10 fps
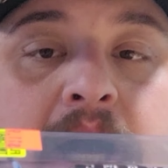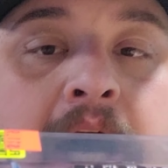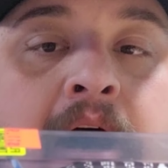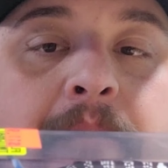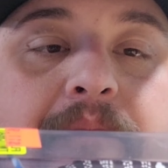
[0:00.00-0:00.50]

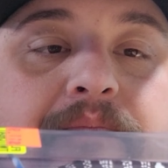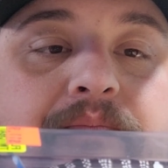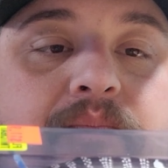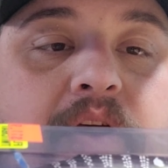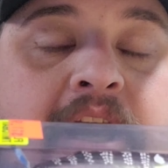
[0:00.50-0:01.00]

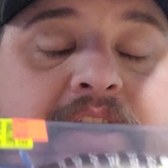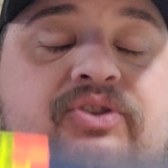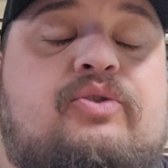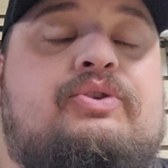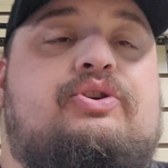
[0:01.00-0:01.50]
And
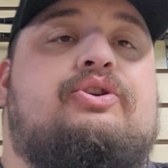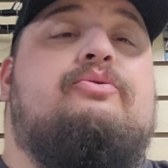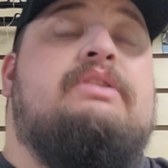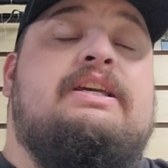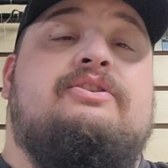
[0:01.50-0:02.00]
so what you can
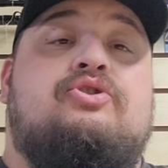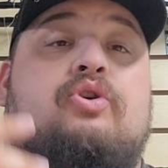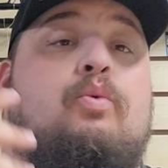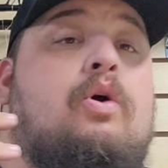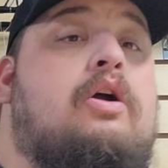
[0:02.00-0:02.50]
do with these is you
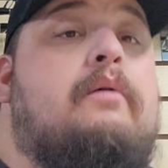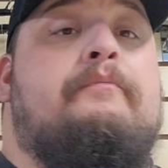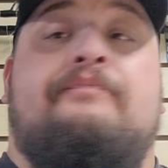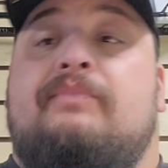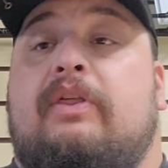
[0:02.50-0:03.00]
can work
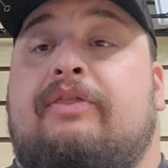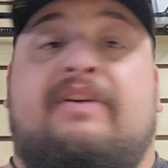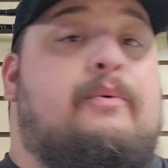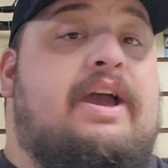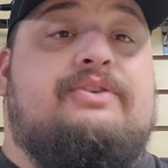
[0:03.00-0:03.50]
them
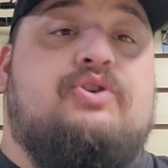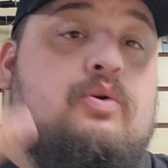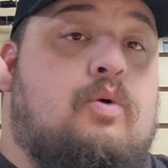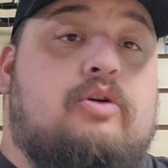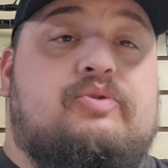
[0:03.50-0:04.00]
three ways. You
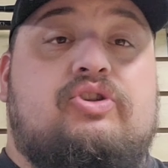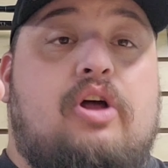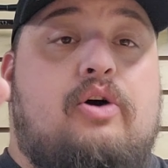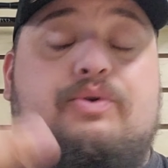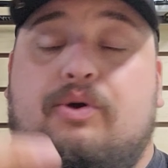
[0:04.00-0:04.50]
can work them
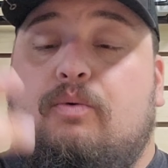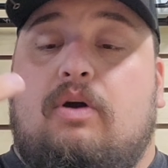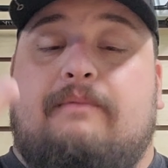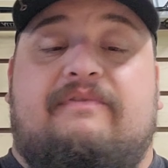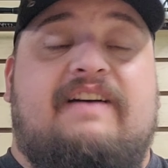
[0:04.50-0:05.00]
slow, you can
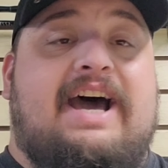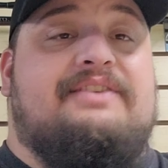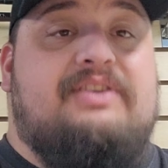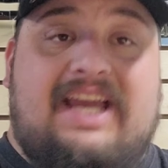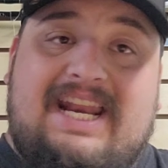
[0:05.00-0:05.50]
work them
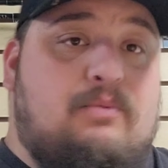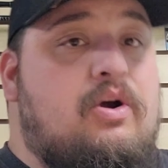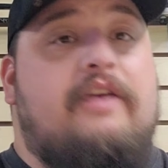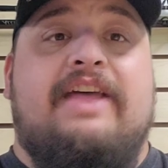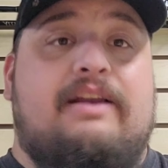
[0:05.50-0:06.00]
fast,
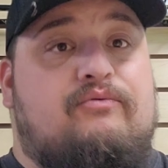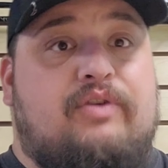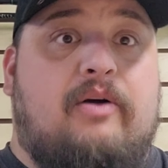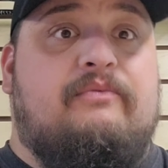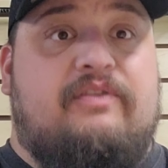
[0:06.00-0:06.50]
anywhere in that
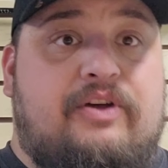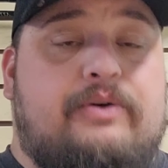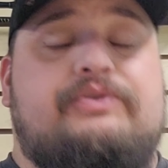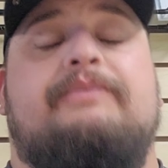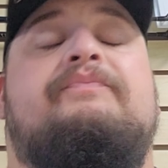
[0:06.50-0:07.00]
realm for
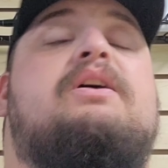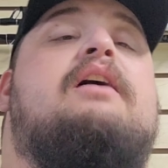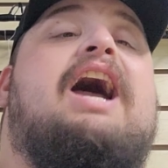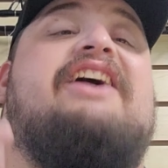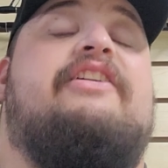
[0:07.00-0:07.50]
those.
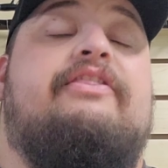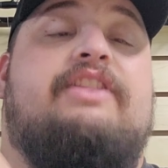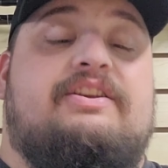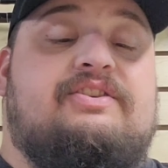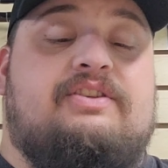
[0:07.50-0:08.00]
And then
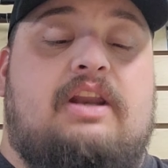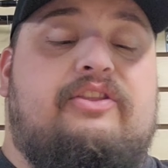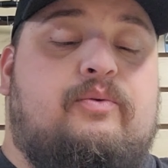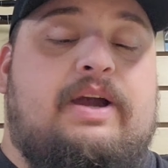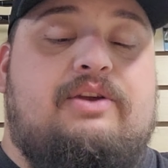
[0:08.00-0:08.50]
this is
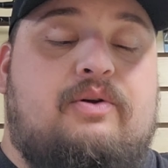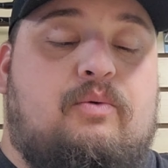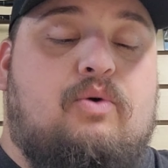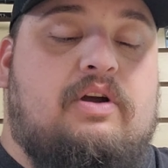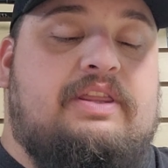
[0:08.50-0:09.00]
another way you
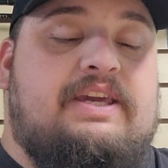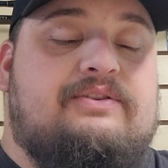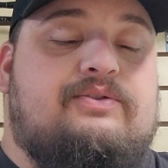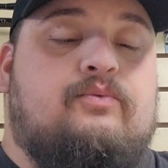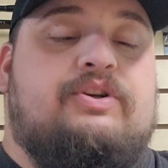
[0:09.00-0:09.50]
can work
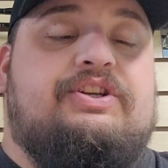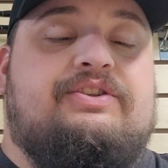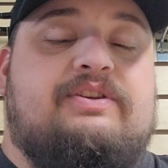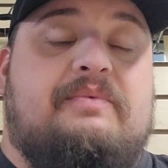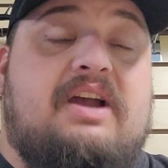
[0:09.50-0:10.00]
these, which
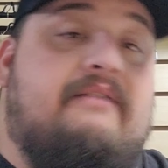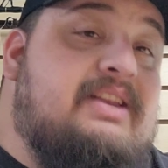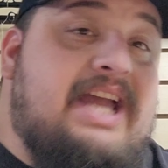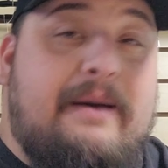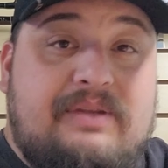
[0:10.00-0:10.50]
is something I've
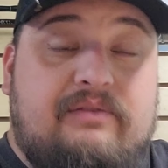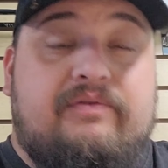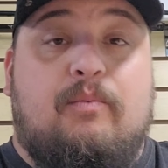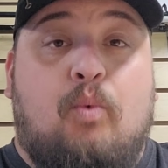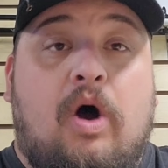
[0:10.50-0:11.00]
adapted
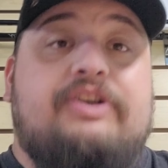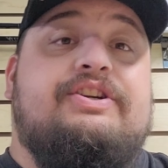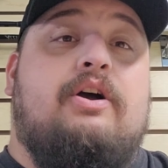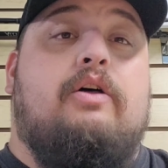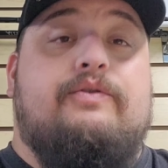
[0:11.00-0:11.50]
from
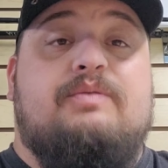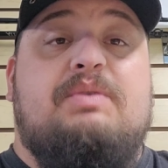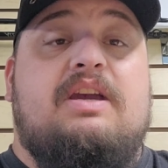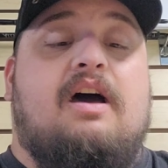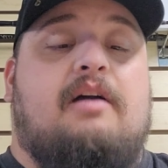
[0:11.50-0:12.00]
watching all those
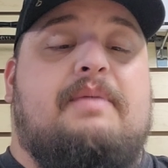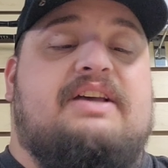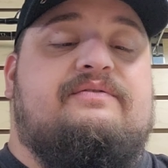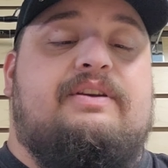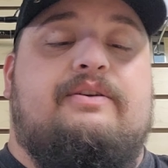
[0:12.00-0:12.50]
peacock
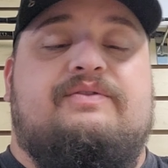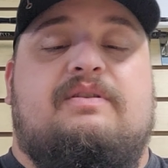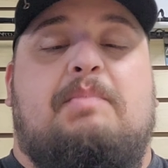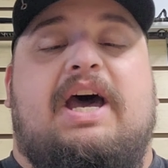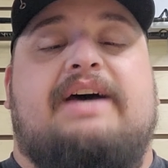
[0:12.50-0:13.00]
bass videos in
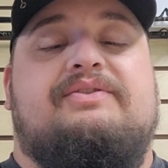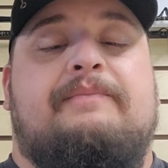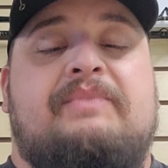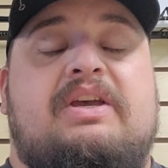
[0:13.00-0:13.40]
the past,